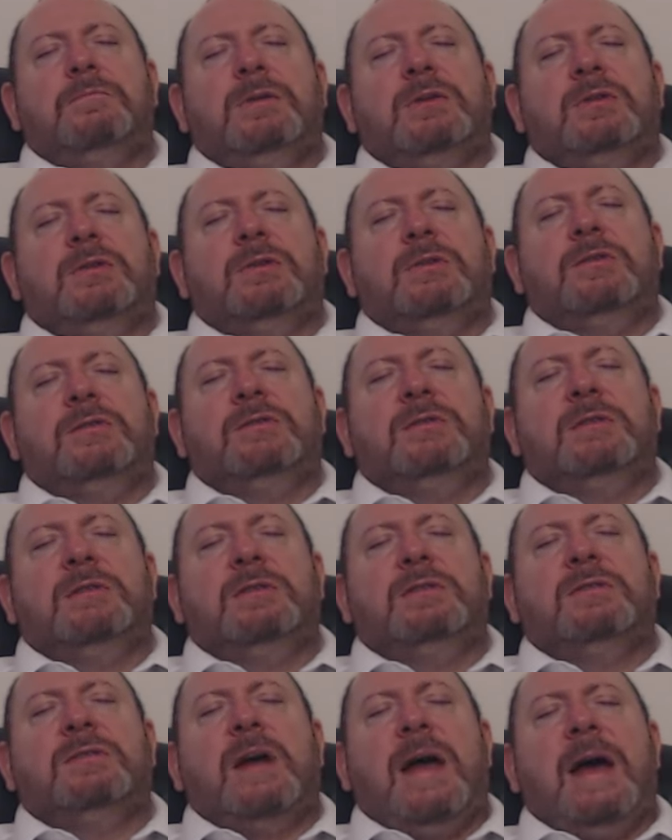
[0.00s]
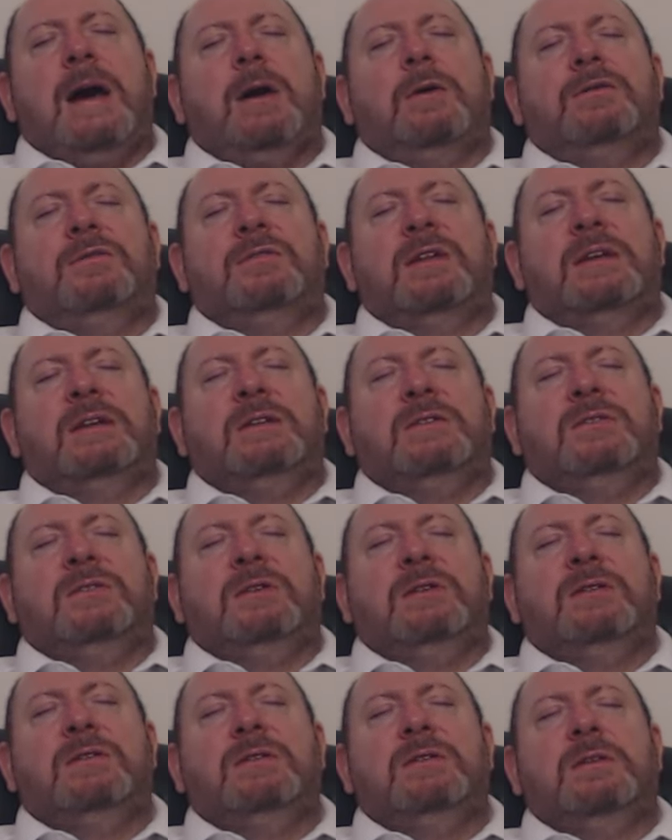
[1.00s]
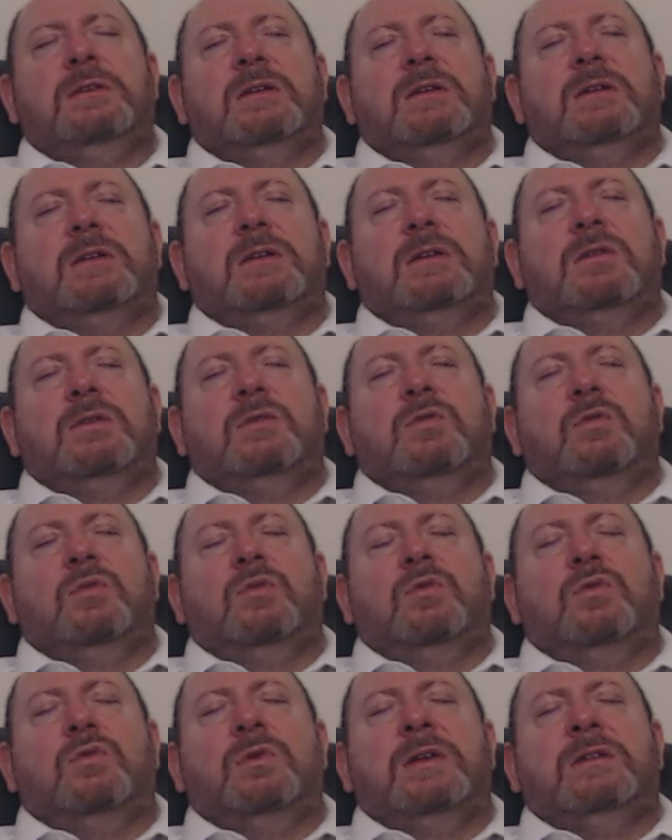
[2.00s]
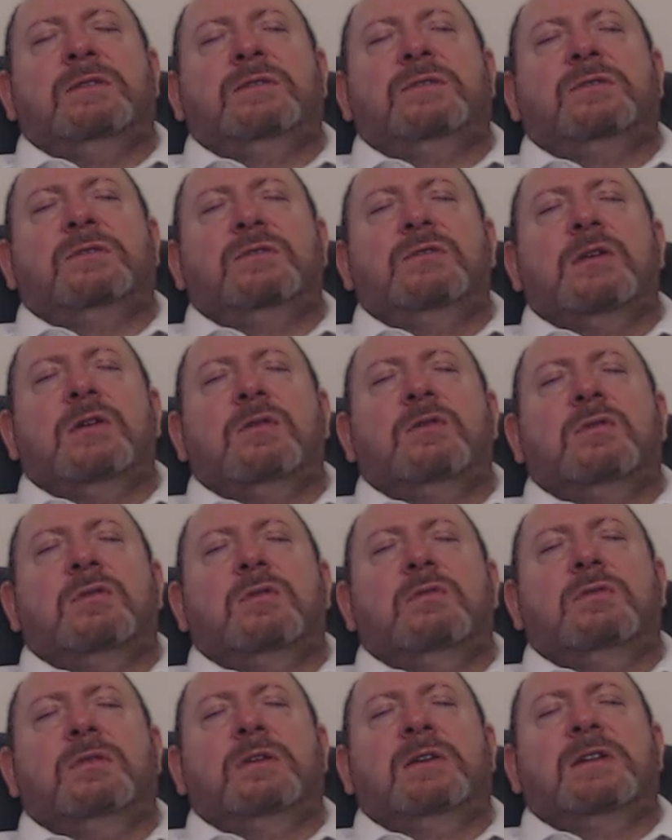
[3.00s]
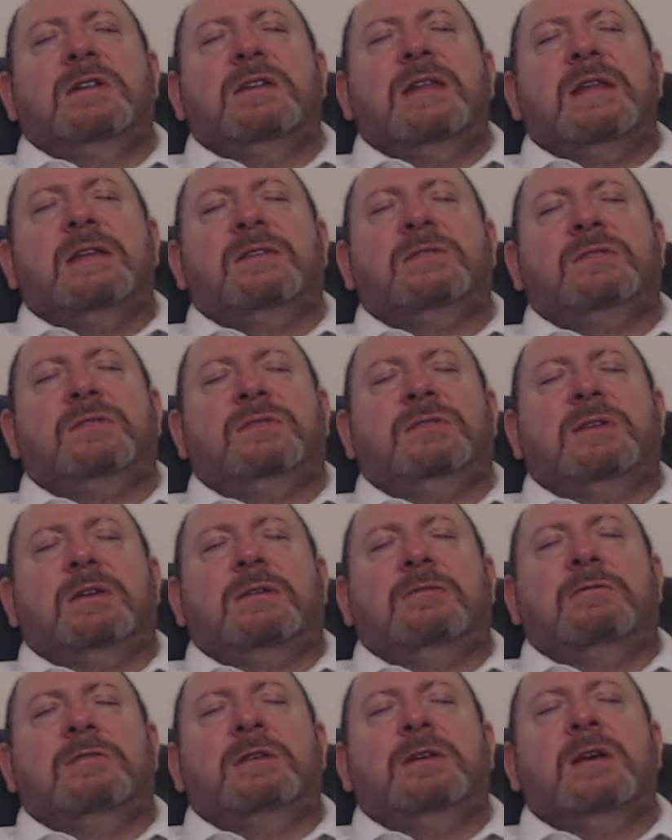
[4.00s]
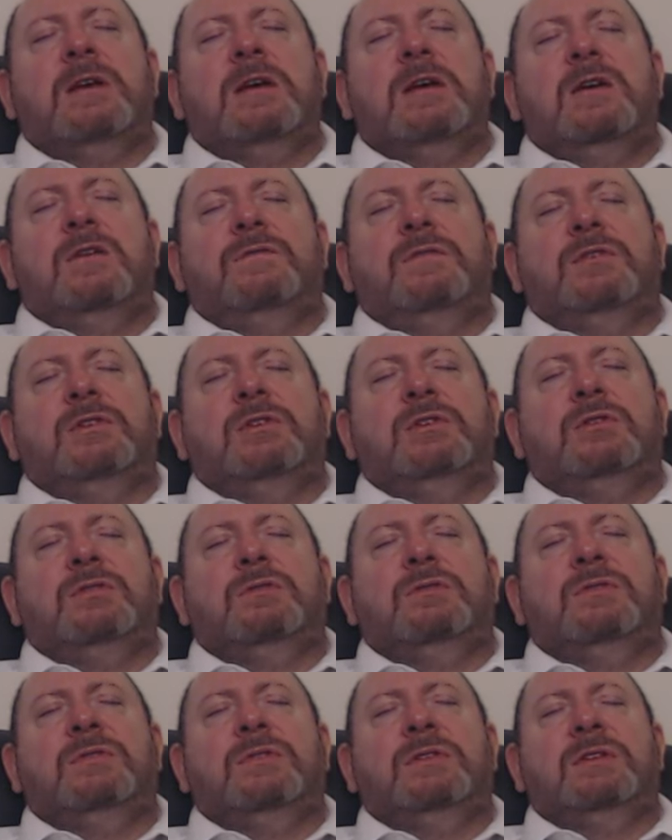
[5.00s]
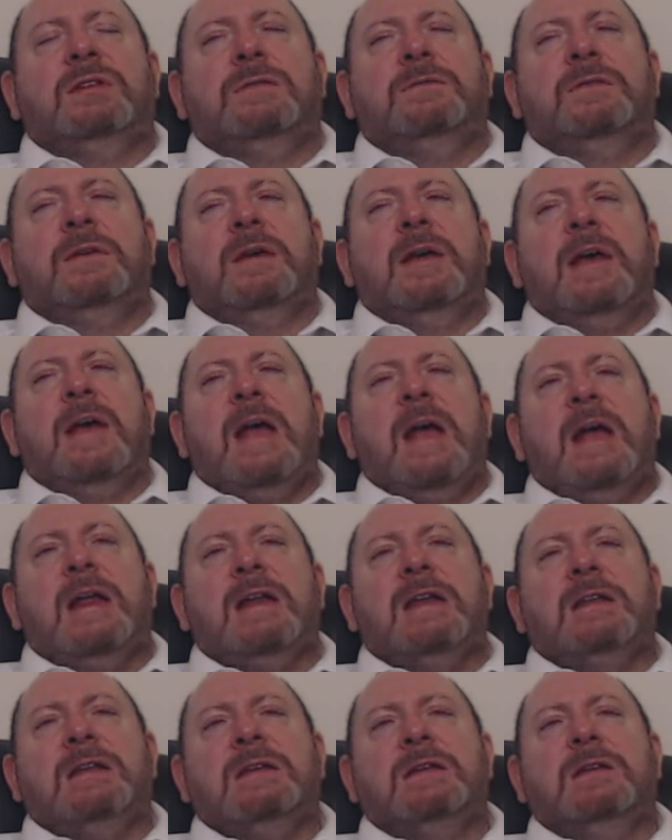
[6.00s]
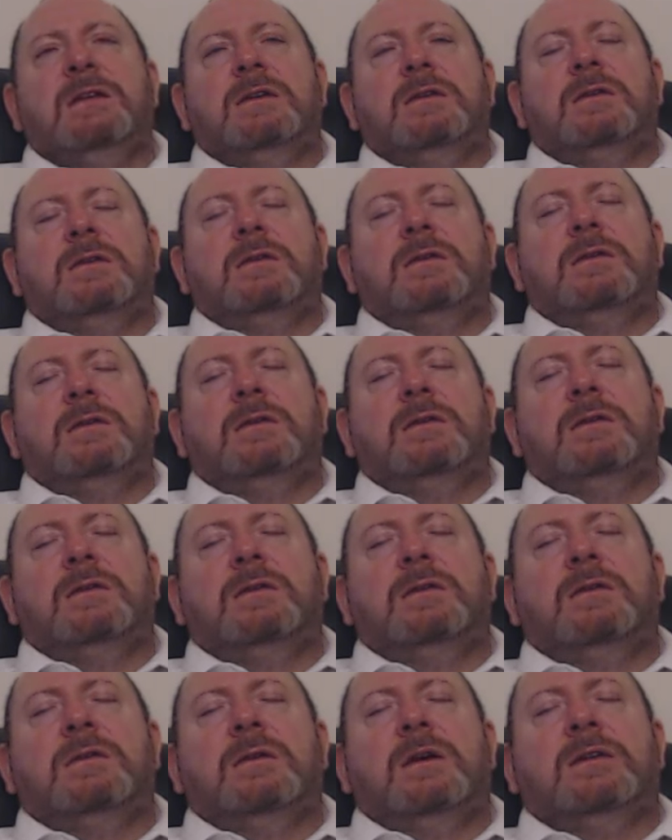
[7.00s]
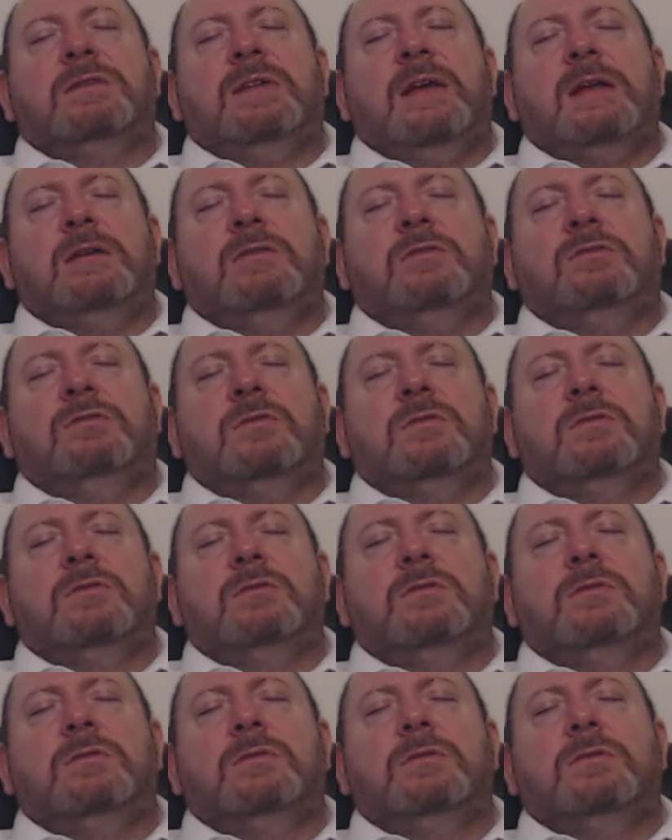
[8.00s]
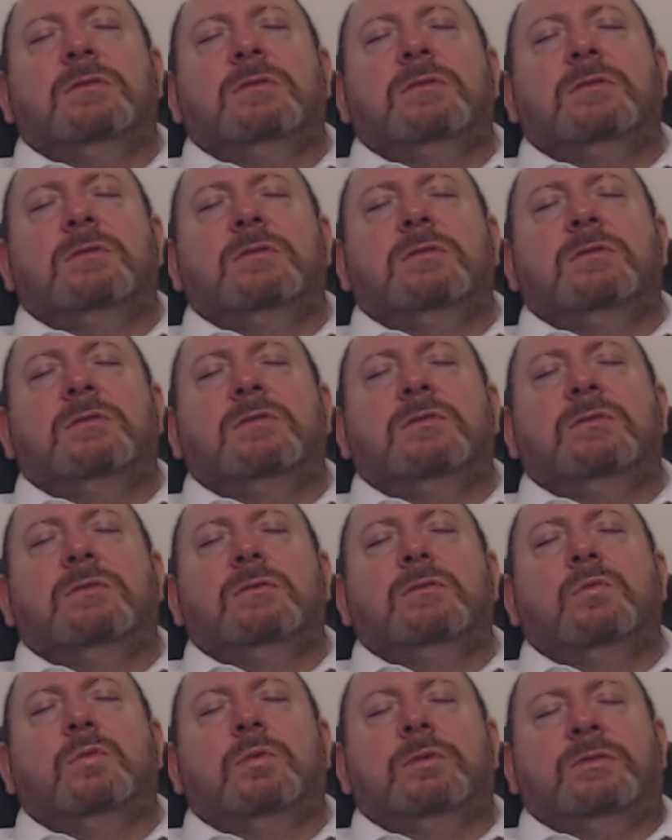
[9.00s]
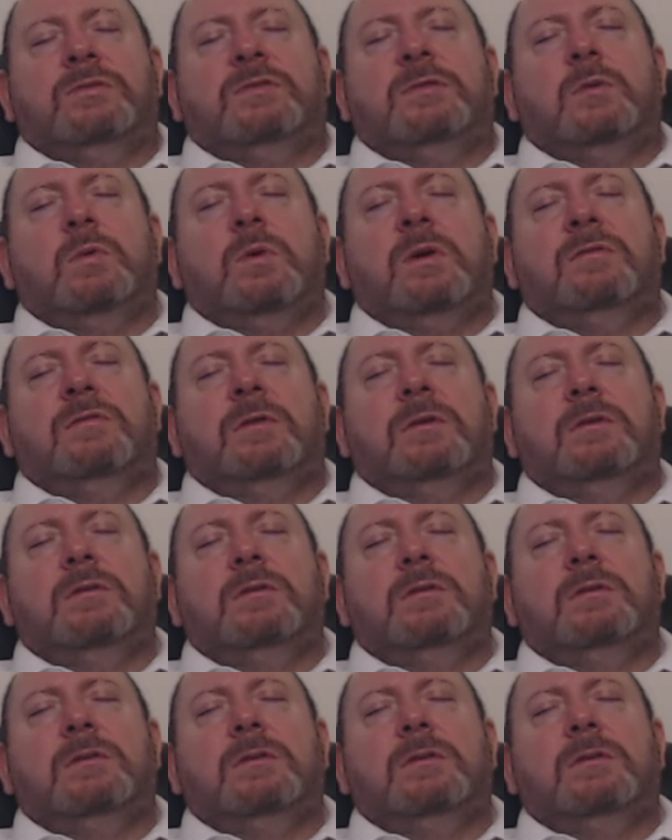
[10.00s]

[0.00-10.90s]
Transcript: because it's outdated or it's no longer necessary for you to give it any attention whatsoever